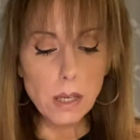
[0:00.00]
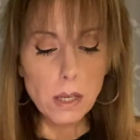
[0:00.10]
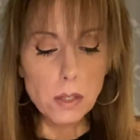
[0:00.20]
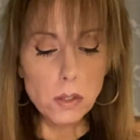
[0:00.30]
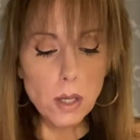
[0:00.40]

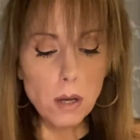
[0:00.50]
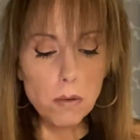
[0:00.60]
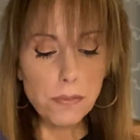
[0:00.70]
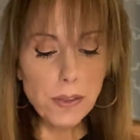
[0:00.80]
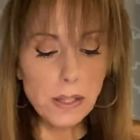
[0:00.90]

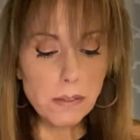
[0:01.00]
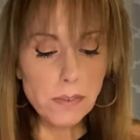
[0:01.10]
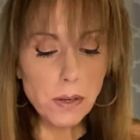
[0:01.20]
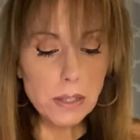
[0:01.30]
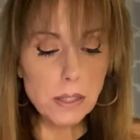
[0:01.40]
So feeling
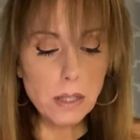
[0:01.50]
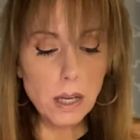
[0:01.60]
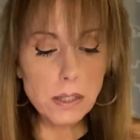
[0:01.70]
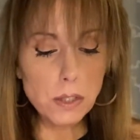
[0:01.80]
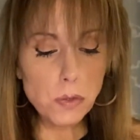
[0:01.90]
very
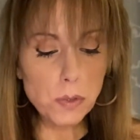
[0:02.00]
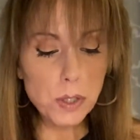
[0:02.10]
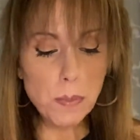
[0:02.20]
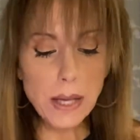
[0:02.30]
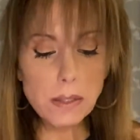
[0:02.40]

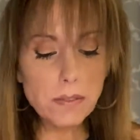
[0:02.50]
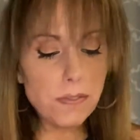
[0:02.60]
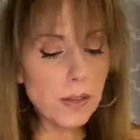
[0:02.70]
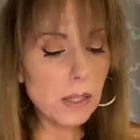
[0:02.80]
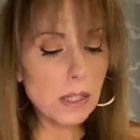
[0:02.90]
disrespected,
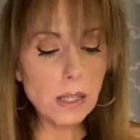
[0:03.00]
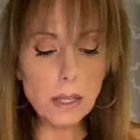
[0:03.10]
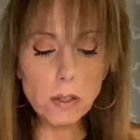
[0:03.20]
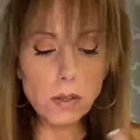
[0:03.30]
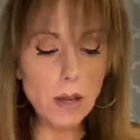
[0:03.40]
feeling
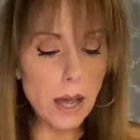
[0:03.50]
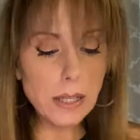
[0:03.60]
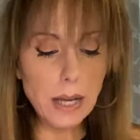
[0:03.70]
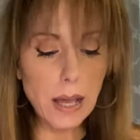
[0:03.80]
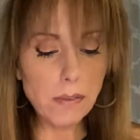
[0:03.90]
like you're not
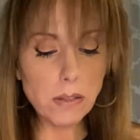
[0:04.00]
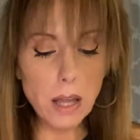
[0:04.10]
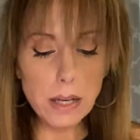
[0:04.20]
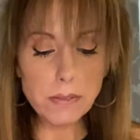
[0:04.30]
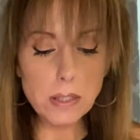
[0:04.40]
going to have a
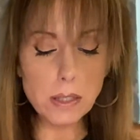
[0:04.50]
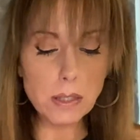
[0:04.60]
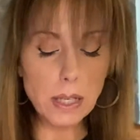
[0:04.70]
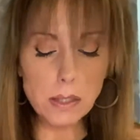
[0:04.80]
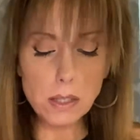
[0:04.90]
lot of
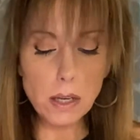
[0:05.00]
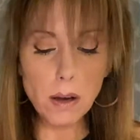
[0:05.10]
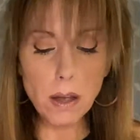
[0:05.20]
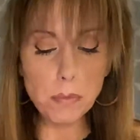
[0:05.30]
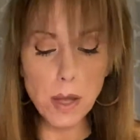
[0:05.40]
success here.
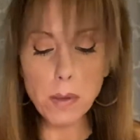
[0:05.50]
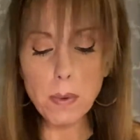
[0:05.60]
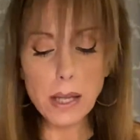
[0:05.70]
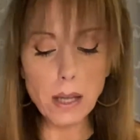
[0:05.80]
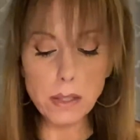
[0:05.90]
And by the
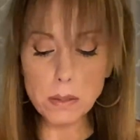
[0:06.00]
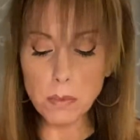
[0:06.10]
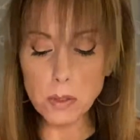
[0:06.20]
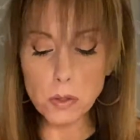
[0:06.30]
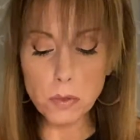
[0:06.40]
way, guys, I'm
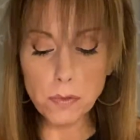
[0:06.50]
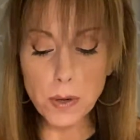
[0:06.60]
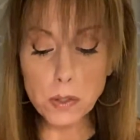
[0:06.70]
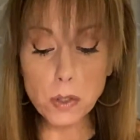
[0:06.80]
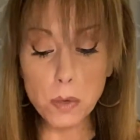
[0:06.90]
going to do
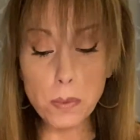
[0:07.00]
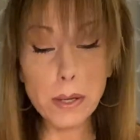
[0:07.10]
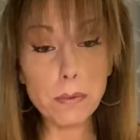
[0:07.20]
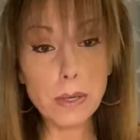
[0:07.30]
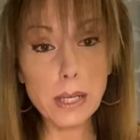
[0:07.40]
first
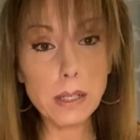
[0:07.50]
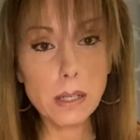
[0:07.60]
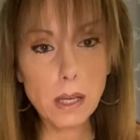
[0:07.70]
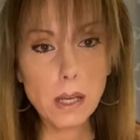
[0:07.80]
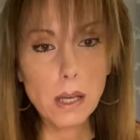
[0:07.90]
career read,
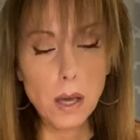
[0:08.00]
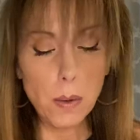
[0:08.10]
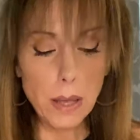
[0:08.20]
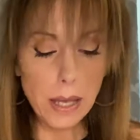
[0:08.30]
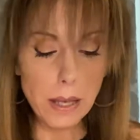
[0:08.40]

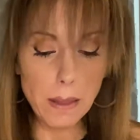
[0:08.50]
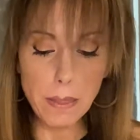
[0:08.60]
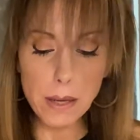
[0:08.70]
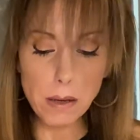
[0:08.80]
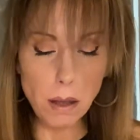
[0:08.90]
okay?
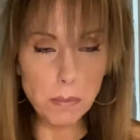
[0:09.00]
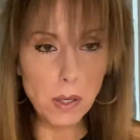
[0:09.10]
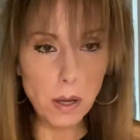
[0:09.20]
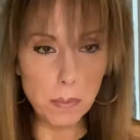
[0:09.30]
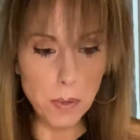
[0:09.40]
And then I'm
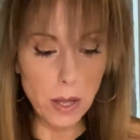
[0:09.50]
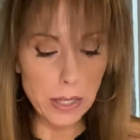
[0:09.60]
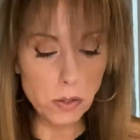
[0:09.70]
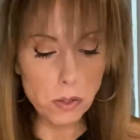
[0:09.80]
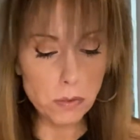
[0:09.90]
going to apply
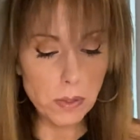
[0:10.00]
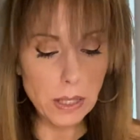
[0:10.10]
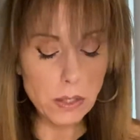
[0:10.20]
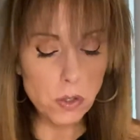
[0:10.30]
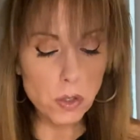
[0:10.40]
it to
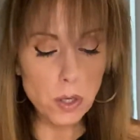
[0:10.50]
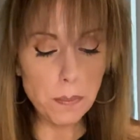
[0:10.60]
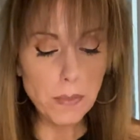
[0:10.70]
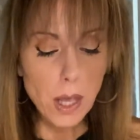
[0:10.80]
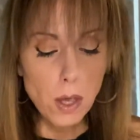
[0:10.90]
relationship.